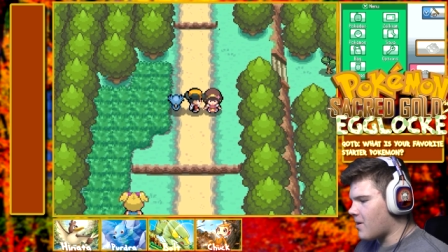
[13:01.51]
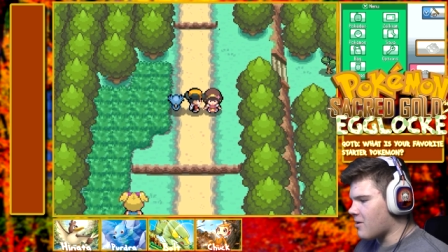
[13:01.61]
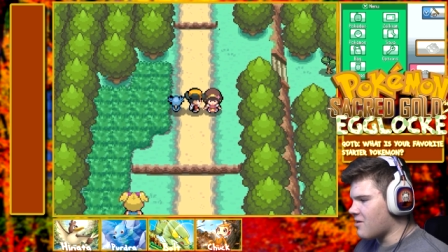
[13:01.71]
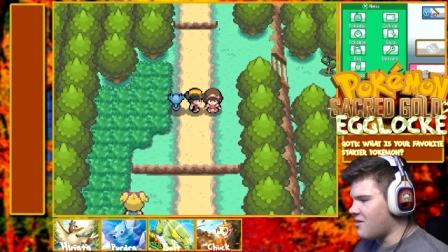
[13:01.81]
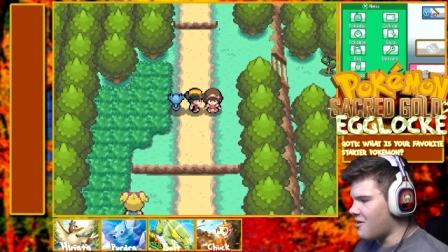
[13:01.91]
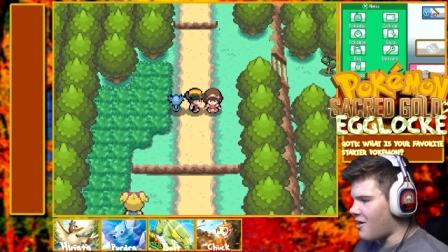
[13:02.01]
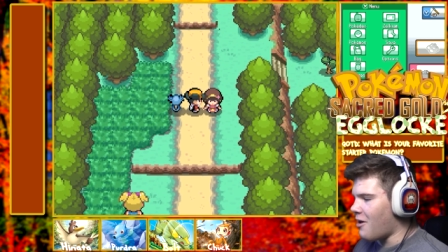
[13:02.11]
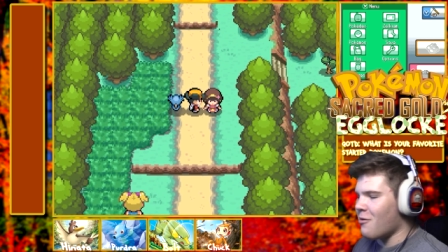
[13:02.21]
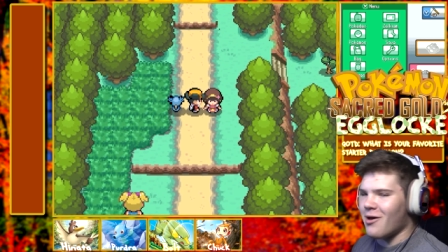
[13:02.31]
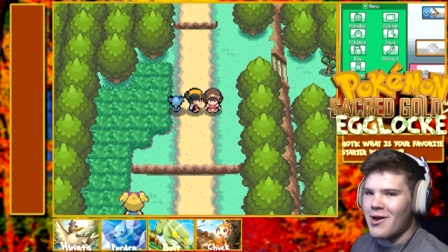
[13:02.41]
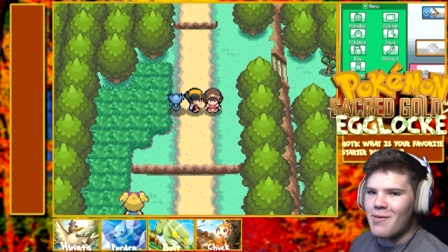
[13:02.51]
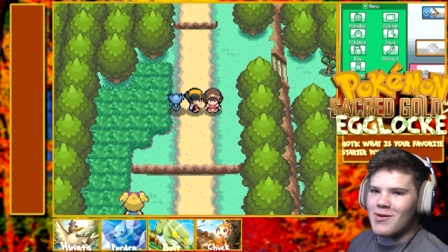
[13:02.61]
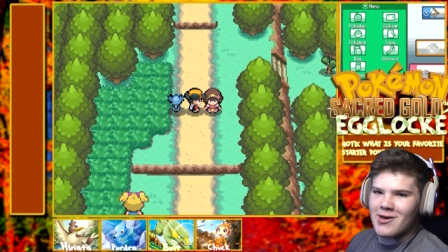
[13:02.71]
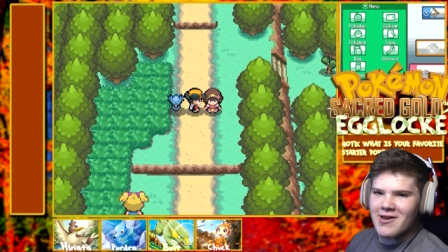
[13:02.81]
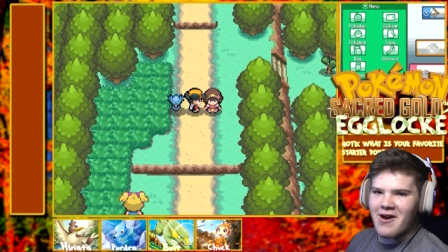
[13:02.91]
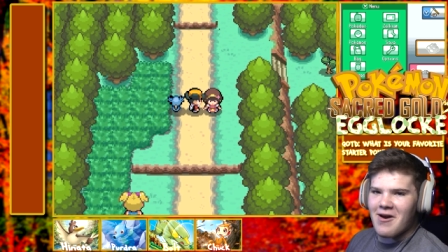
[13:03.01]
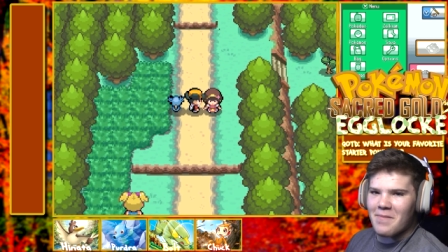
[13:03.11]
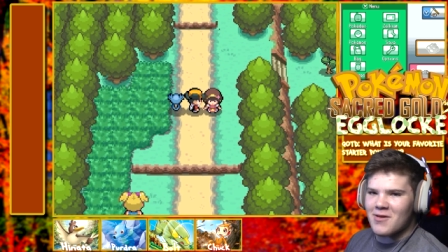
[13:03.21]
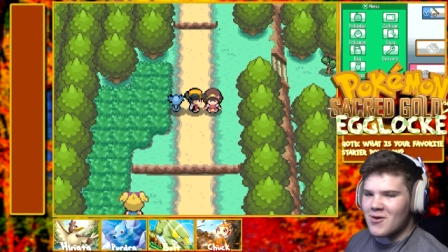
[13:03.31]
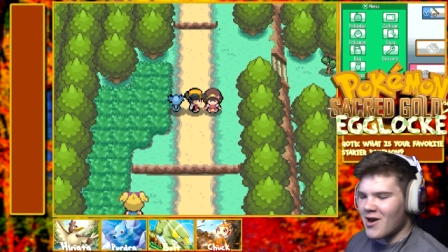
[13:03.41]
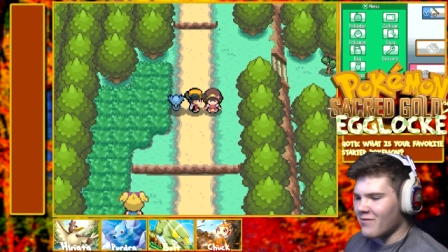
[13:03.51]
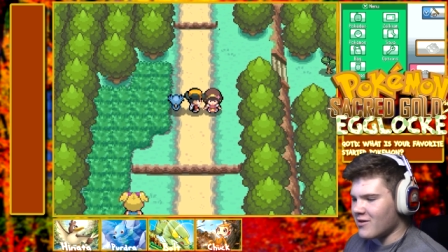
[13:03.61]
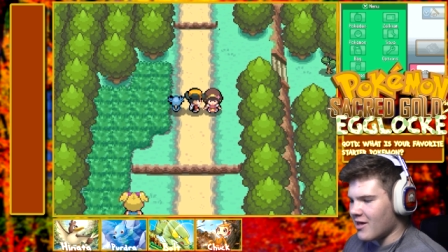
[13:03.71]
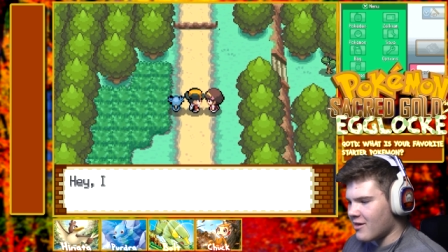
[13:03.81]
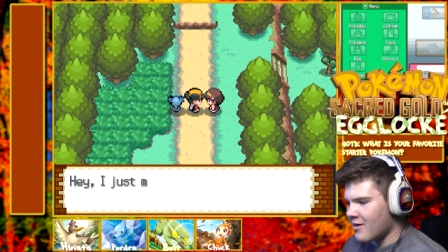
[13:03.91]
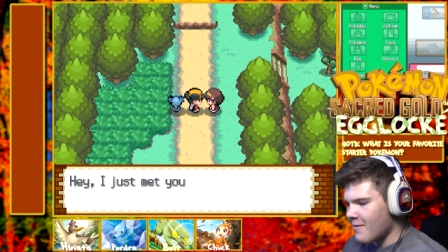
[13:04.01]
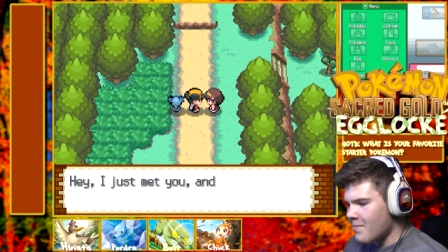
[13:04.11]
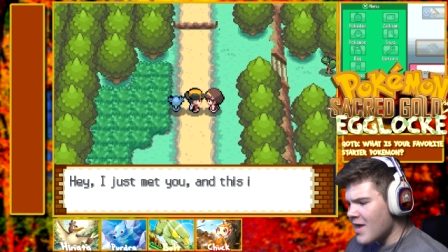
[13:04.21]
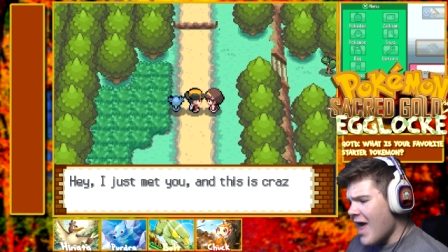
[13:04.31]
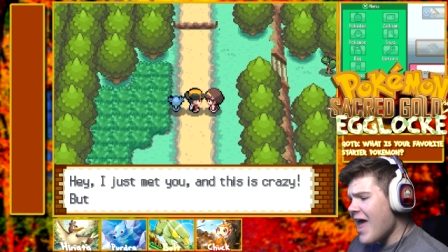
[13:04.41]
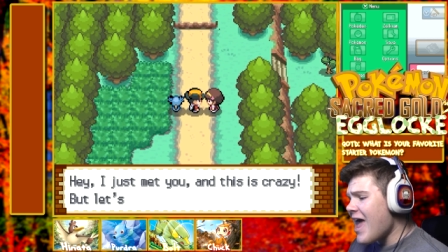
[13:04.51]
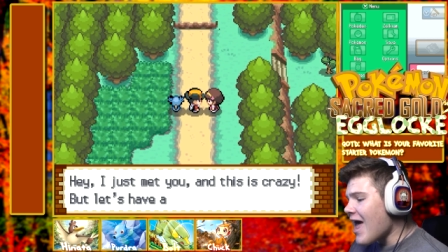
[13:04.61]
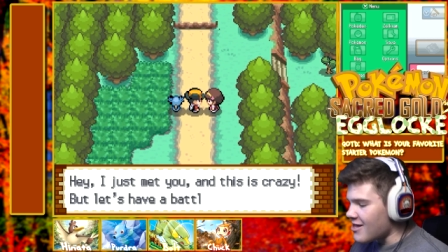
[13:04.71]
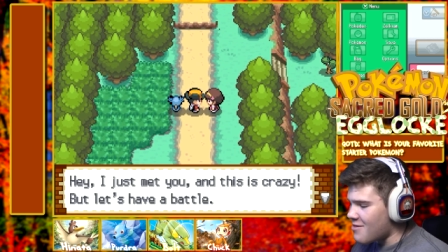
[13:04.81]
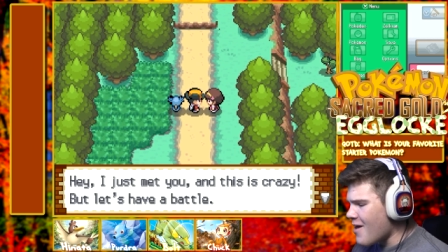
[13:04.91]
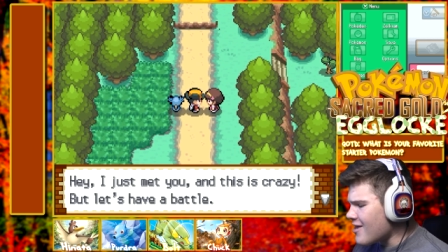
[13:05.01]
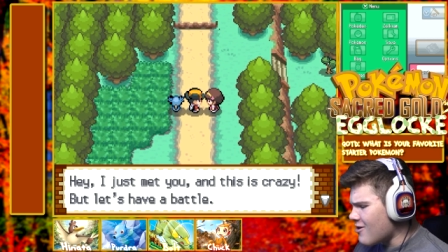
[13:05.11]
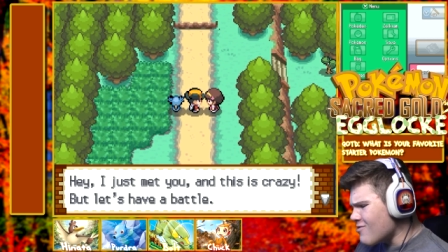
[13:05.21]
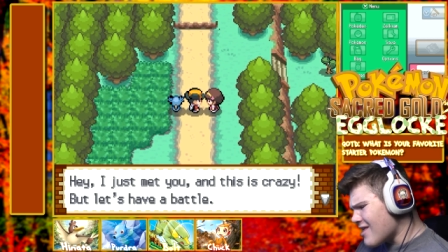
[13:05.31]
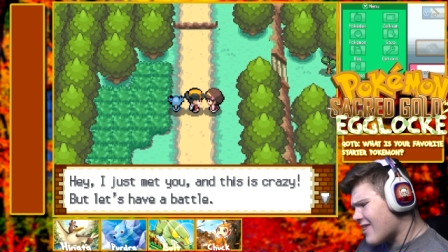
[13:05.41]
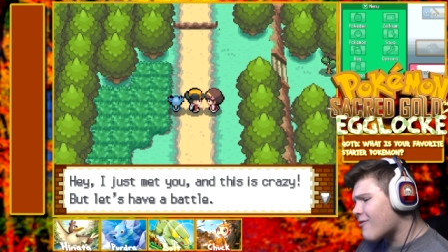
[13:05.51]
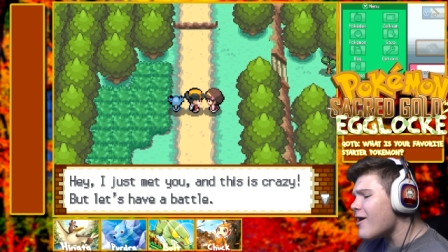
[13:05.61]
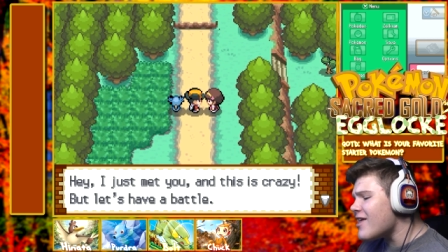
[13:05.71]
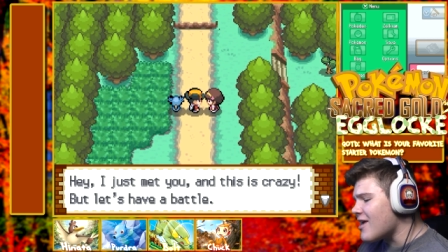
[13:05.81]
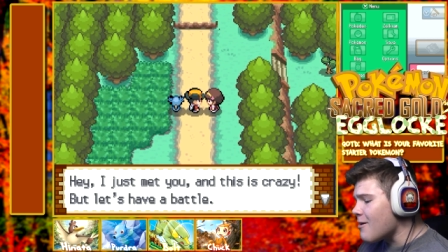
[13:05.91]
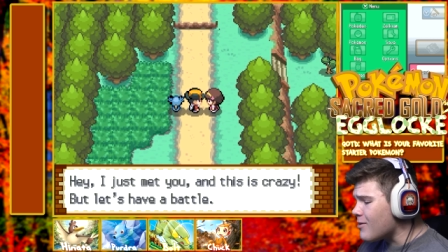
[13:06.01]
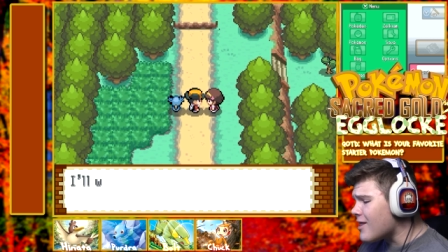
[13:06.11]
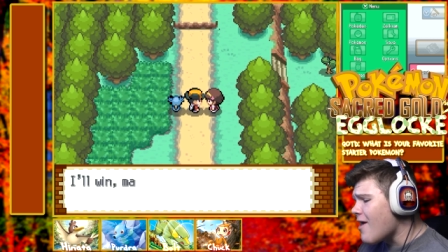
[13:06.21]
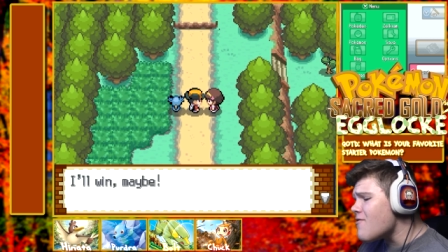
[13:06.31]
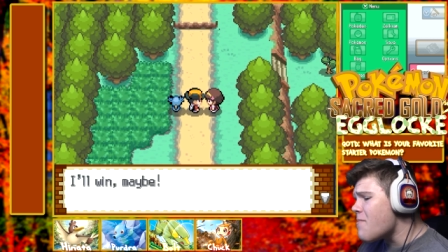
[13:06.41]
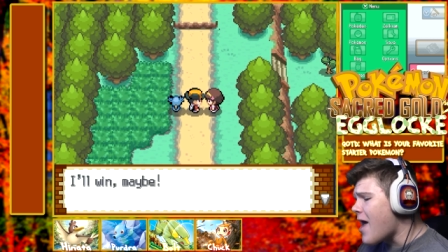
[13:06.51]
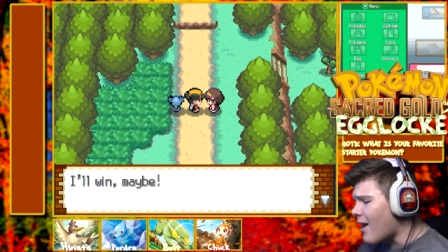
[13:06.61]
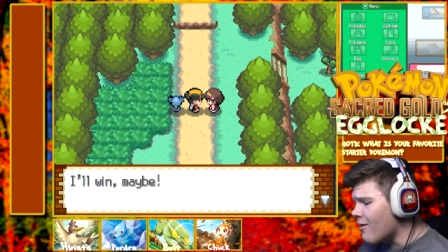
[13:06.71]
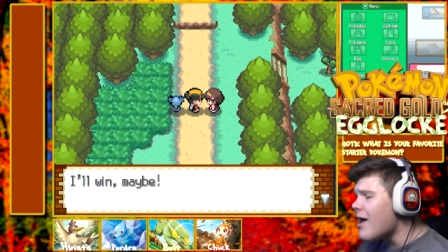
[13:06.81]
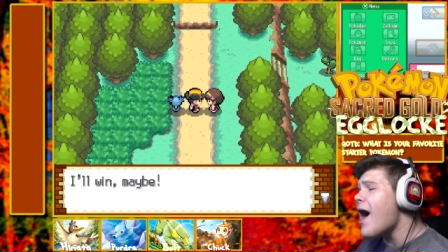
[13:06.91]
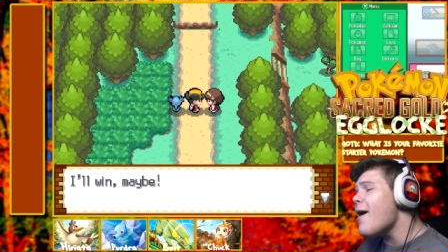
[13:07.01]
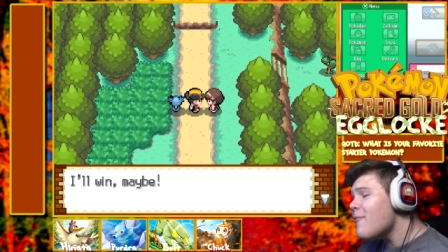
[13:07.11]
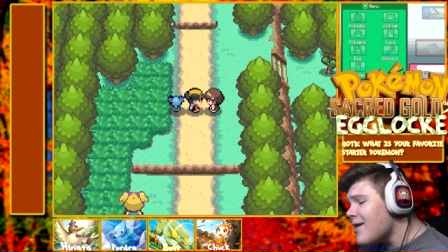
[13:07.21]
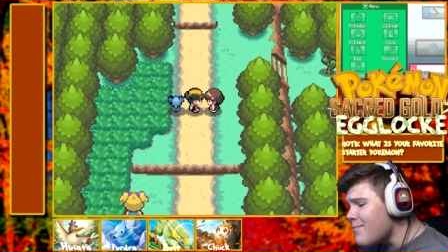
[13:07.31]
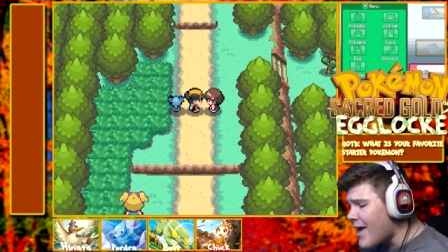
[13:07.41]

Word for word: Cause this is I, I named an entire episode after this. Hey, yeah, this match this is crazy. Let's have a battle. I'll win,